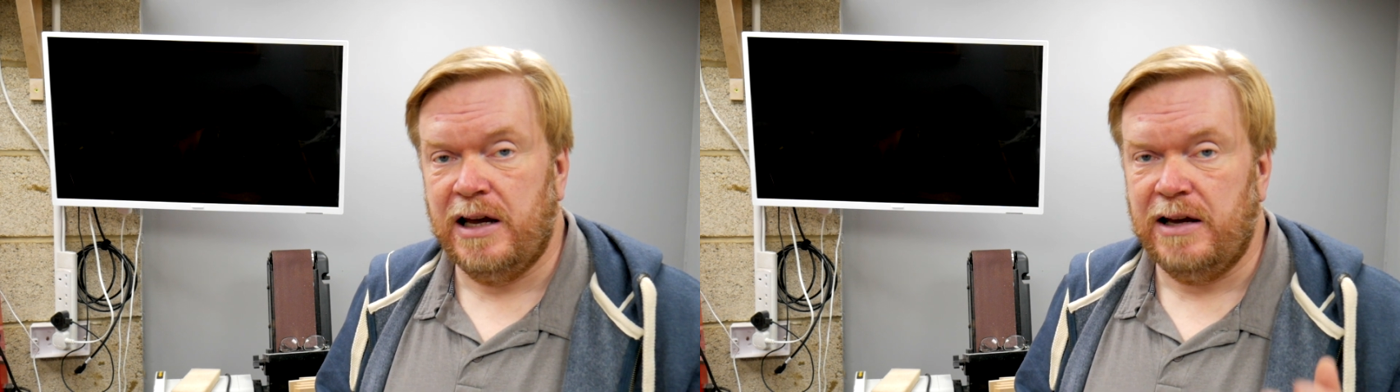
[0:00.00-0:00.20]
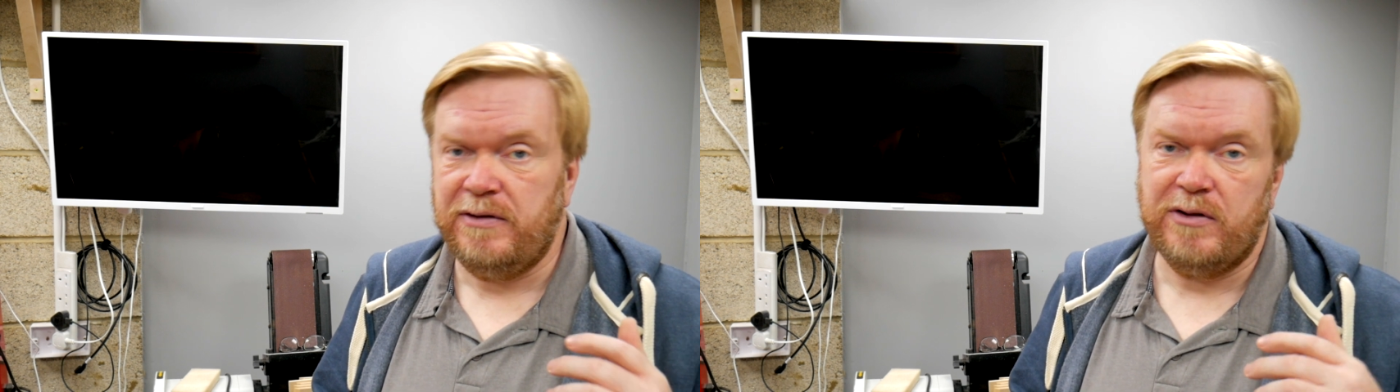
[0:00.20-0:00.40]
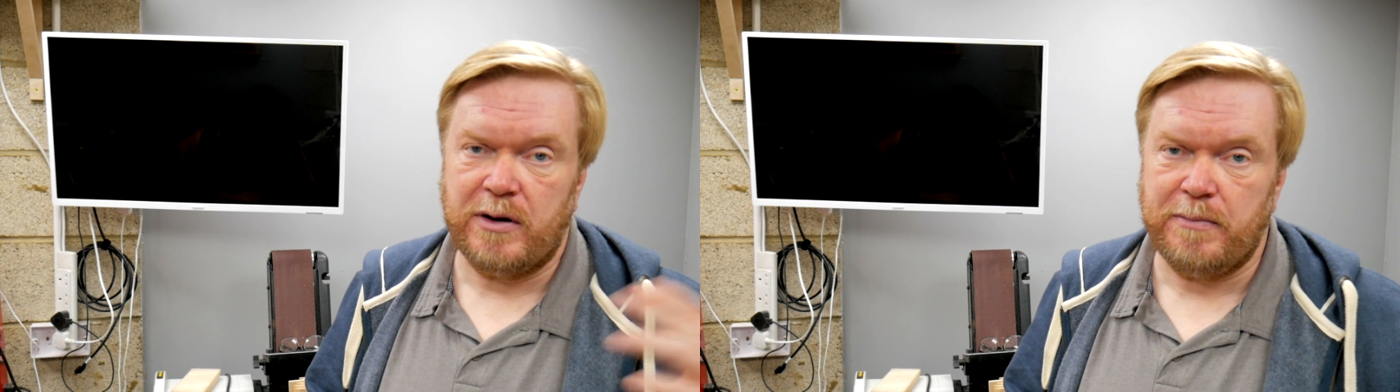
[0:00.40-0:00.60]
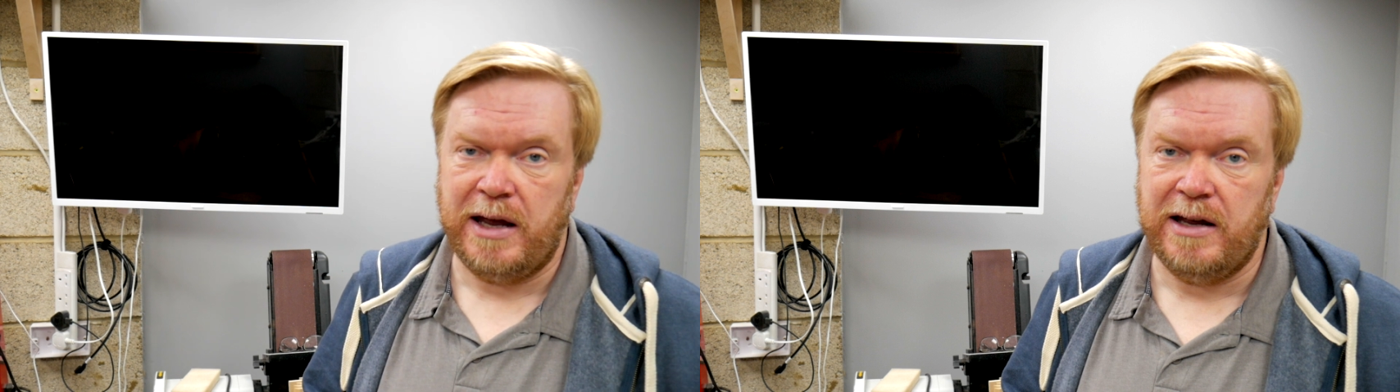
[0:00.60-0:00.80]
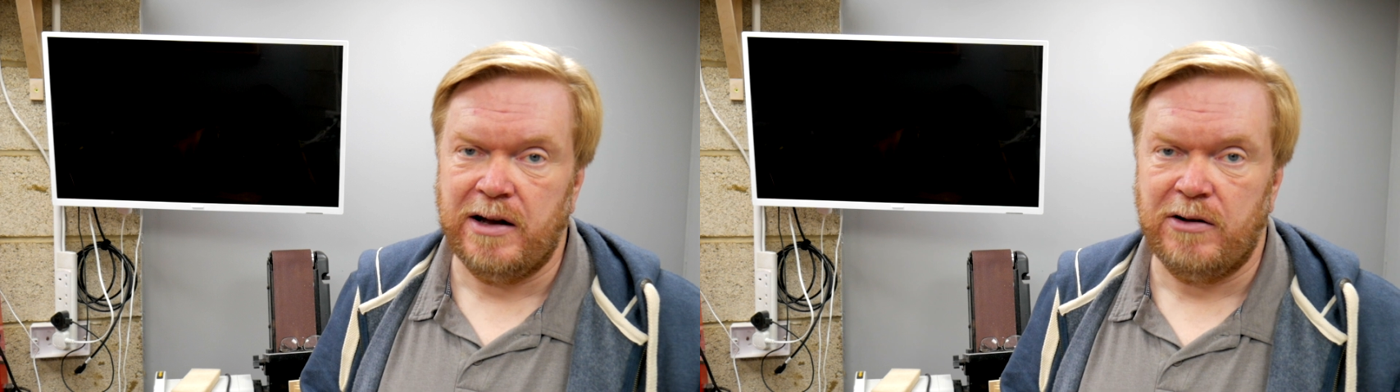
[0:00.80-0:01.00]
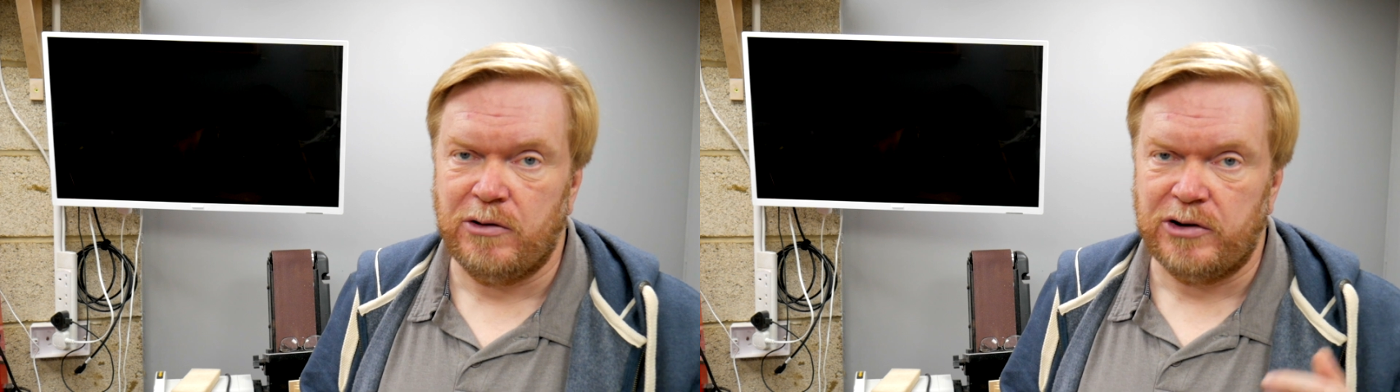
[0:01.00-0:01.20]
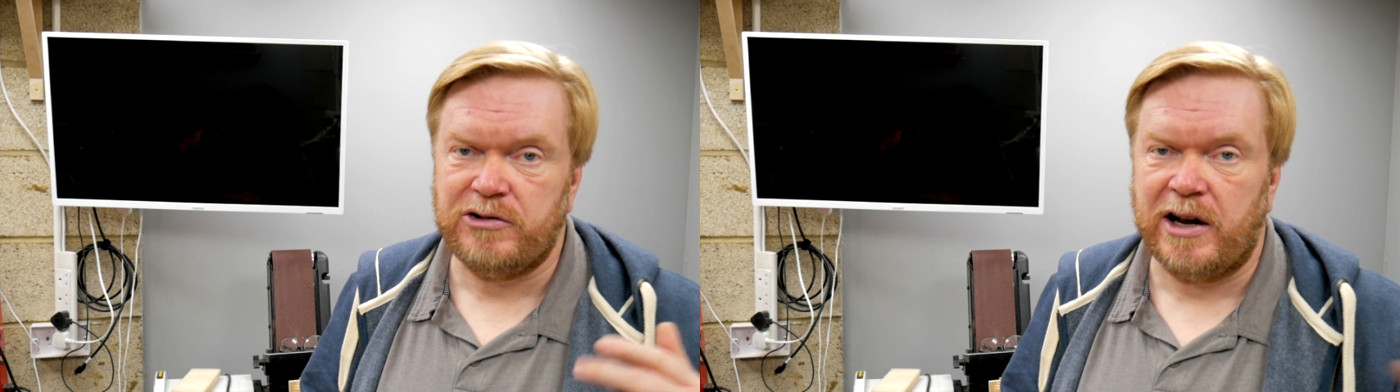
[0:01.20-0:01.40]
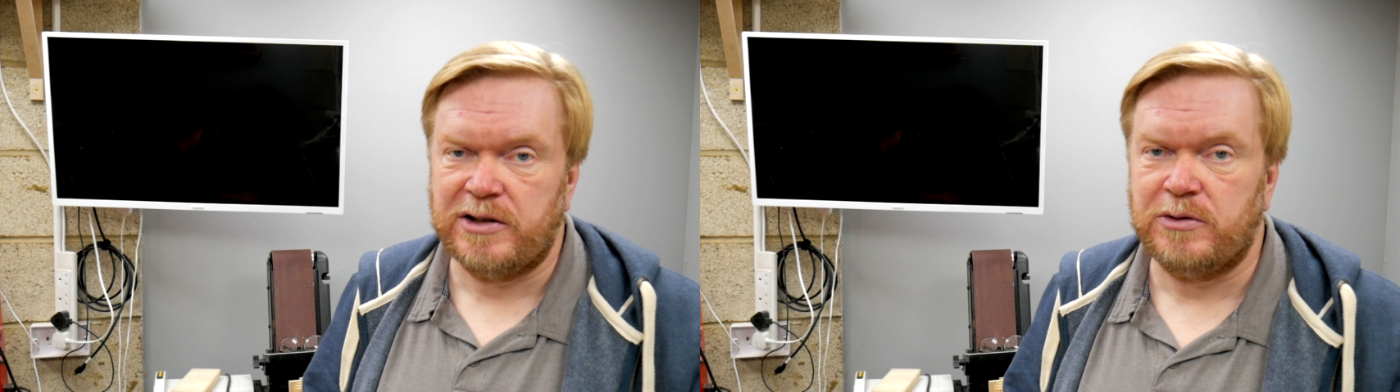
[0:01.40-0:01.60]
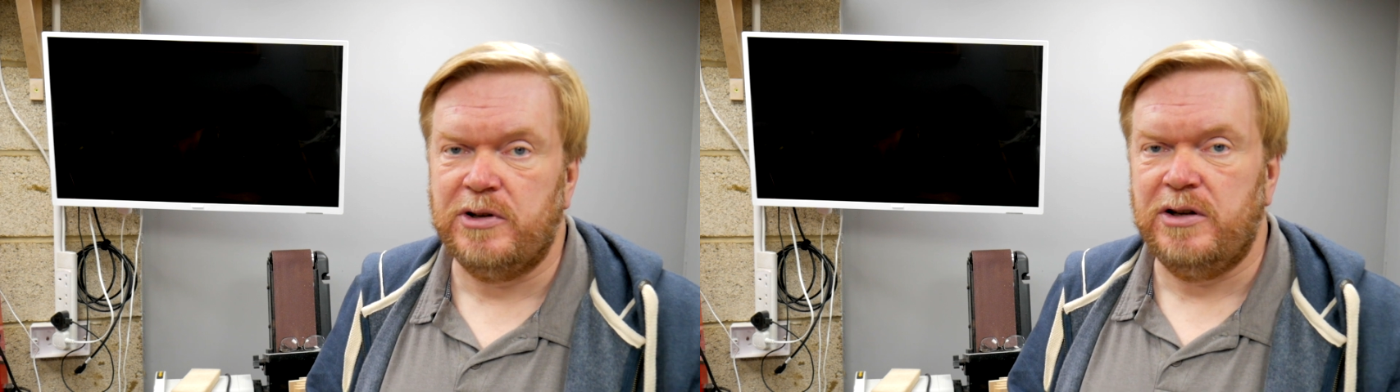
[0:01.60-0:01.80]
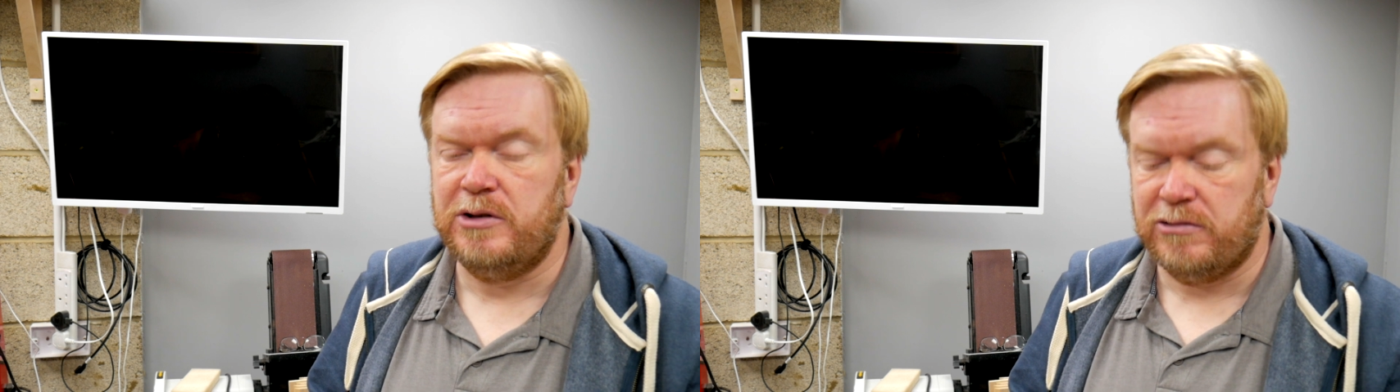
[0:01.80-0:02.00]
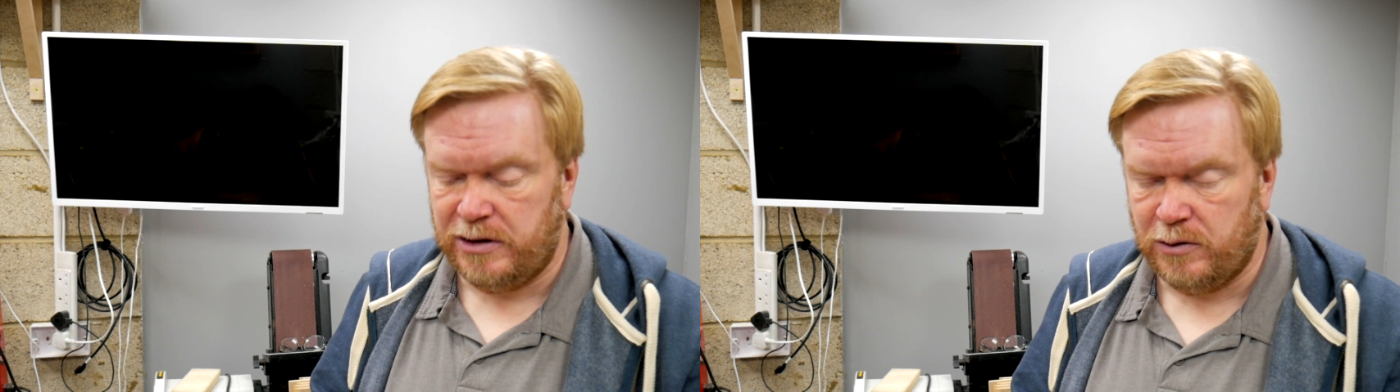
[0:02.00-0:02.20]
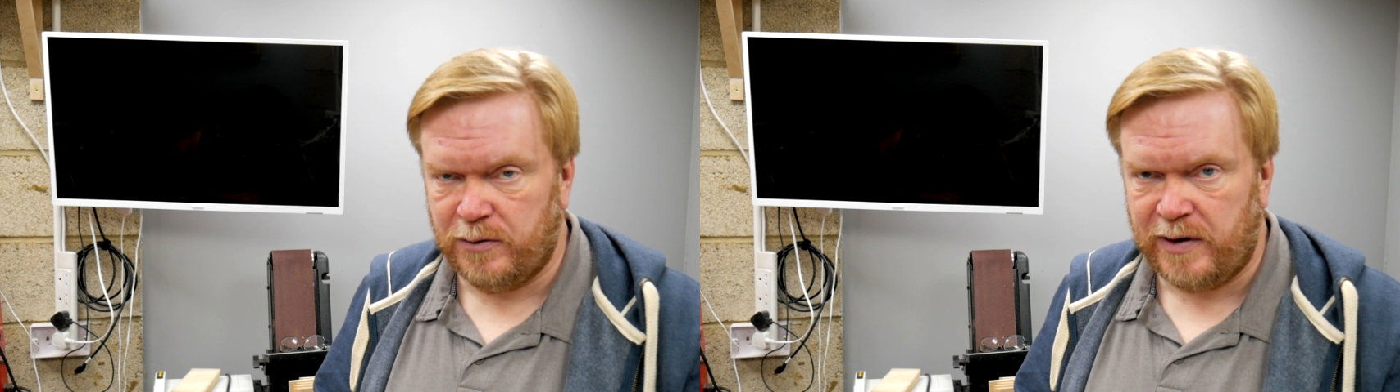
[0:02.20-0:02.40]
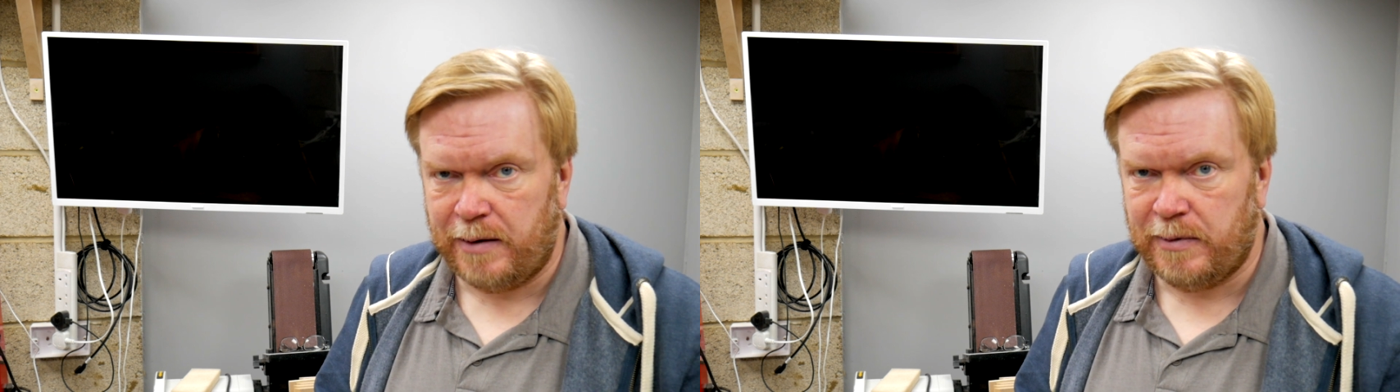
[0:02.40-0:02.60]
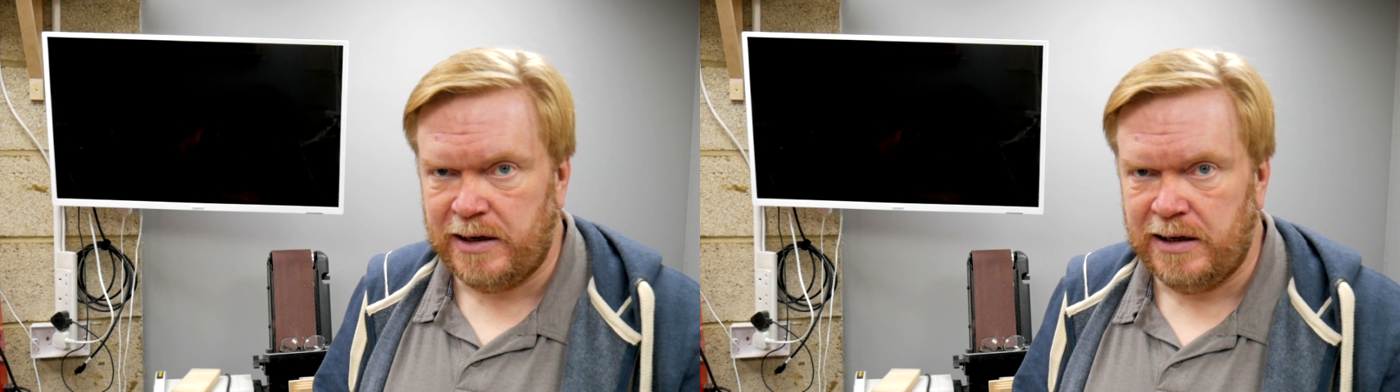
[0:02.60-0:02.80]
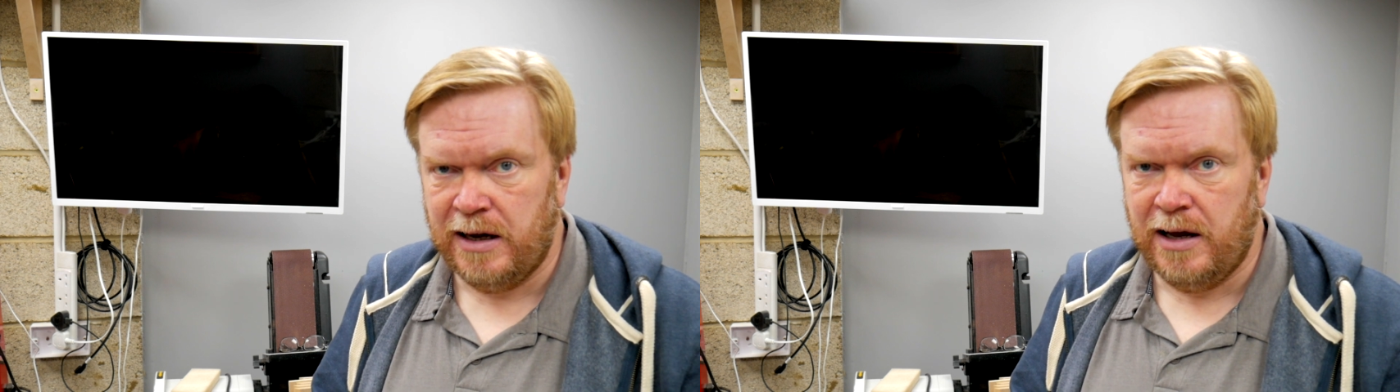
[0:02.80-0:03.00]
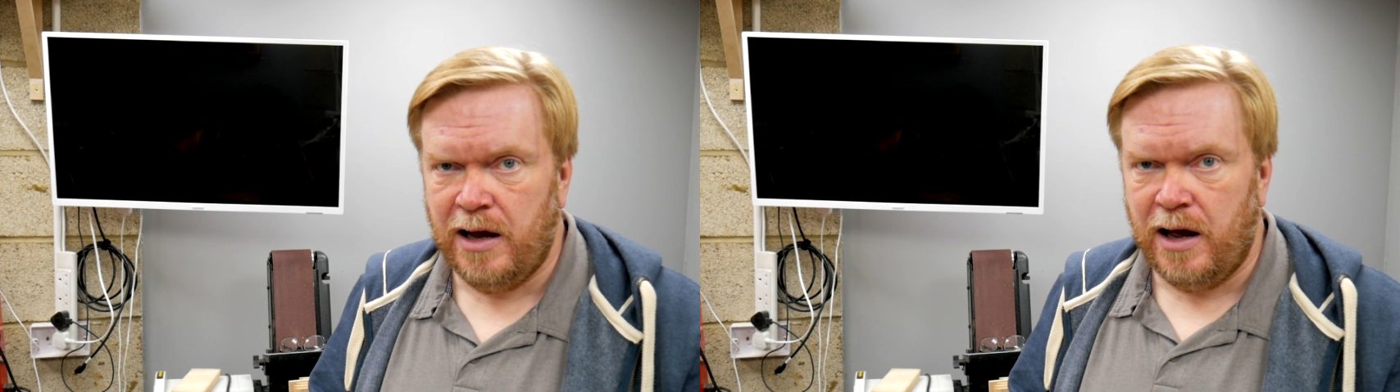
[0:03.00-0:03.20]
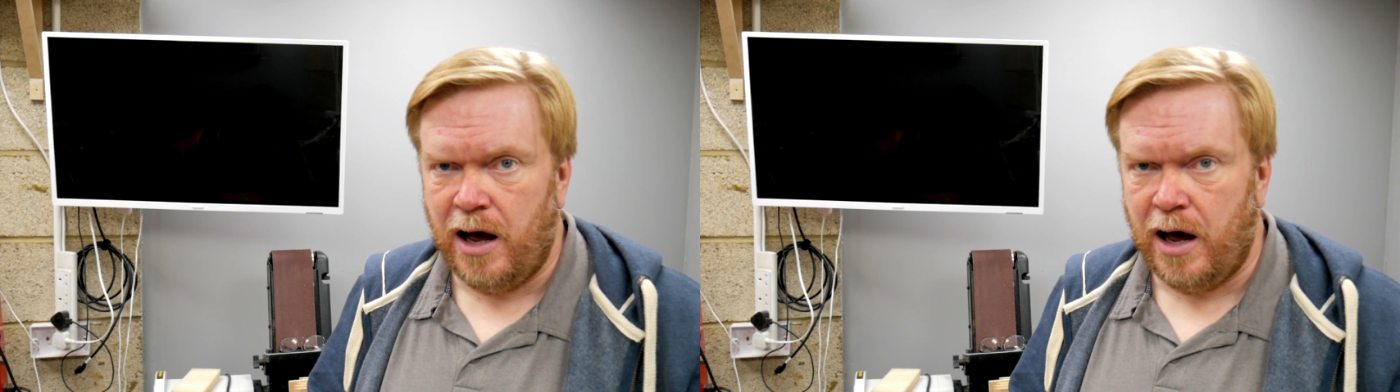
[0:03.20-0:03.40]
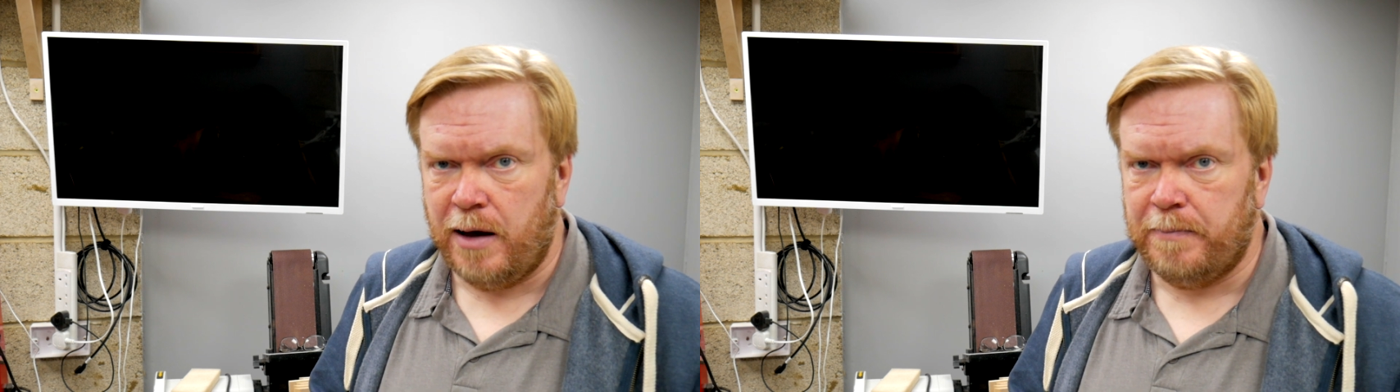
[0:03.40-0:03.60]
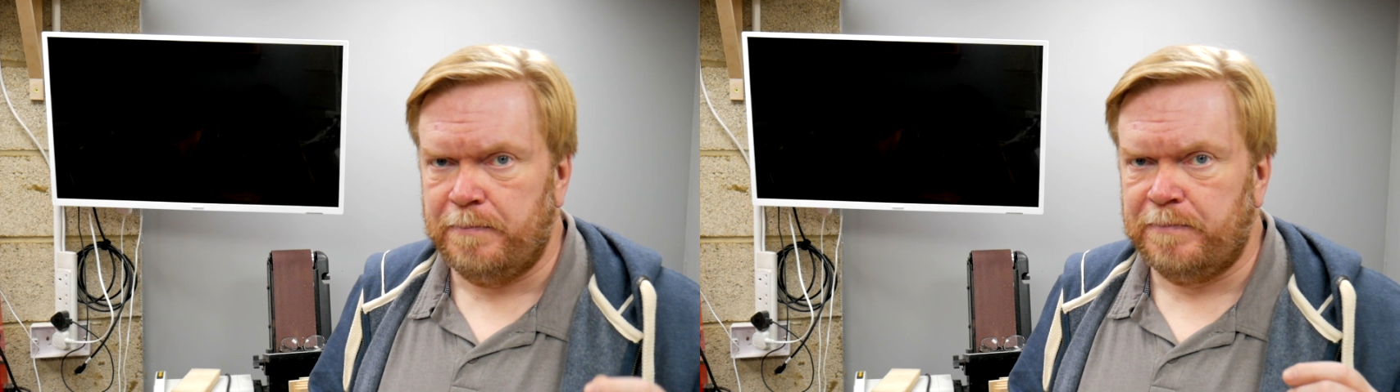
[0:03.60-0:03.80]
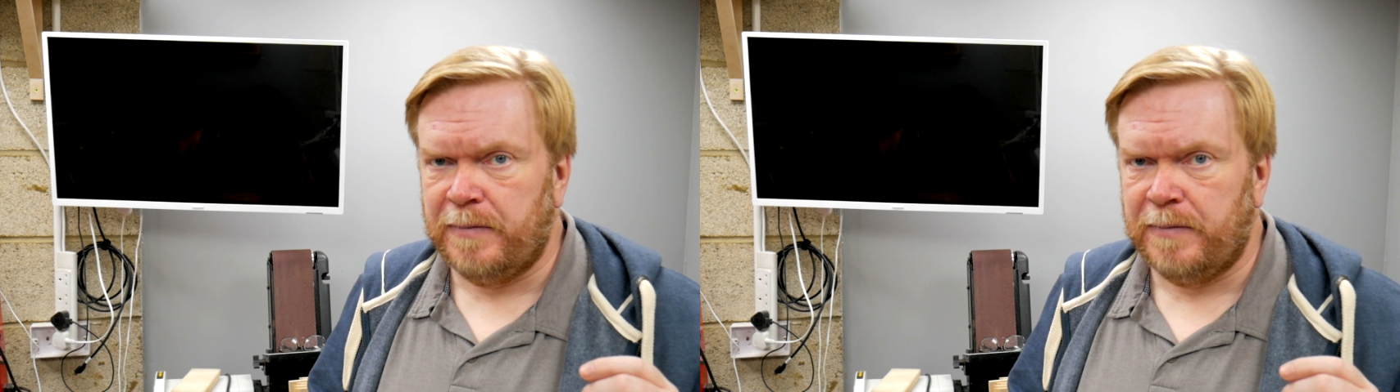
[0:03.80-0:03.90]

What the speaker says: if you've got a maker or a track saw user in your family. They are